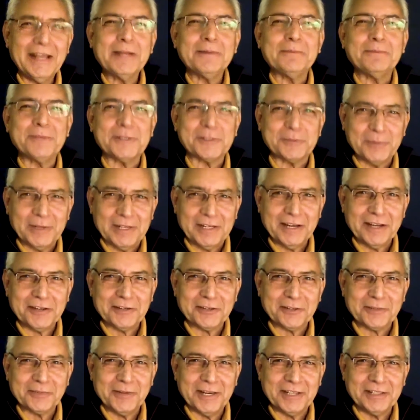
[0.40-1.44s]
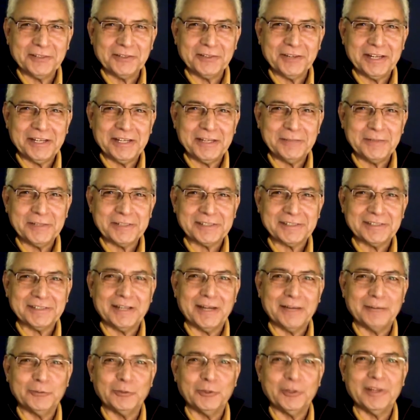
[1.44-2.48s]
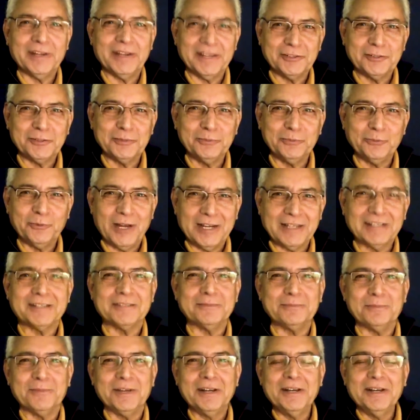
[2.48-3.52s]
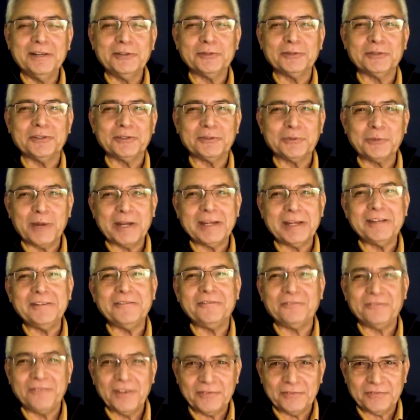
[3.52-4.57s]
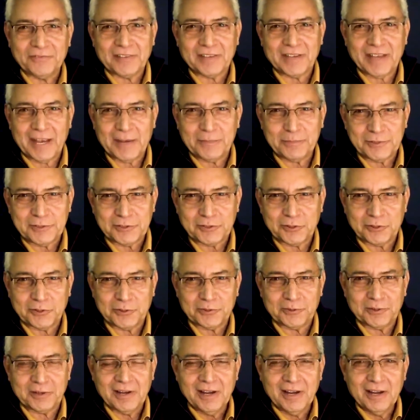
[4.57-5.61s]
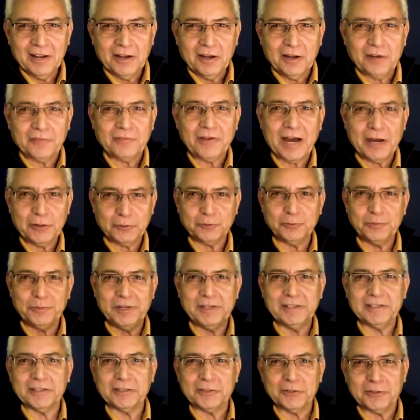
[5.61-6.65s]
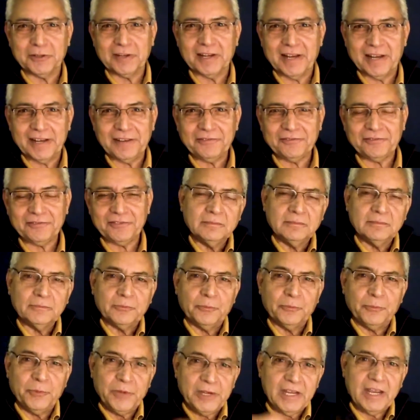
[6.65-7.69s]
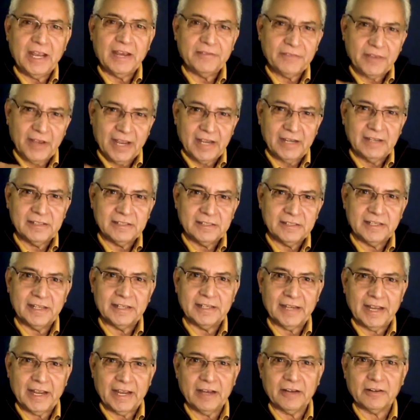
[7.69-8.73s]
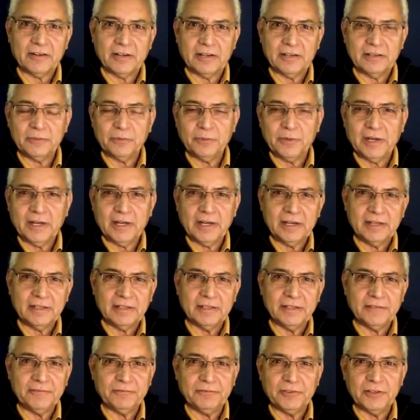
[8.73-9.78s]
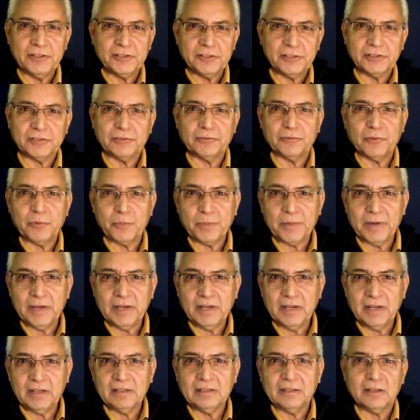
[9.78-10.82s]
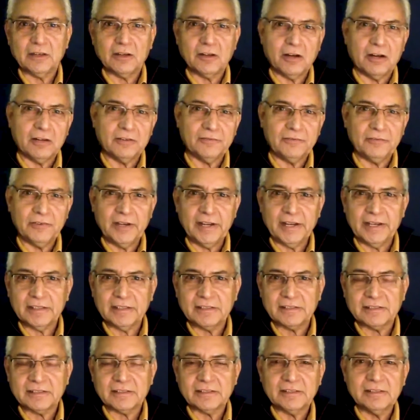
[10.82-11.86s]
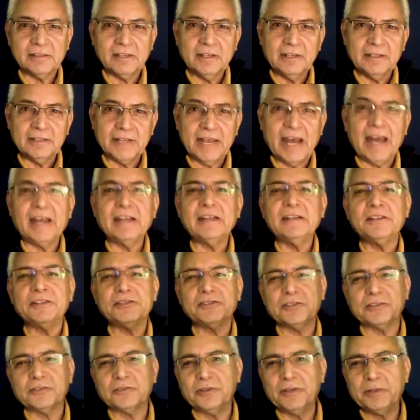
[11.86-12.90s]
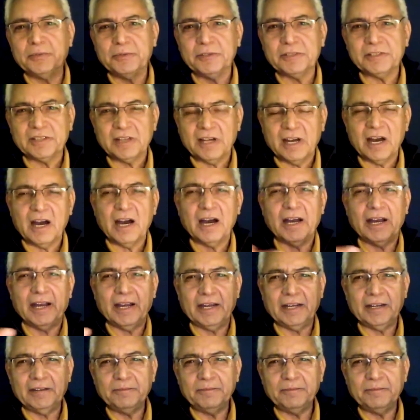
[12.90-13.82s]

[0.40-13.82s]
Bismillahir-Rahmanir-Rahim. Assalamu alaikum. Welcome to the 25th episode of How to Build a Good Life. We have entered an era where differences of opinion, conflicts, and disagreements are high,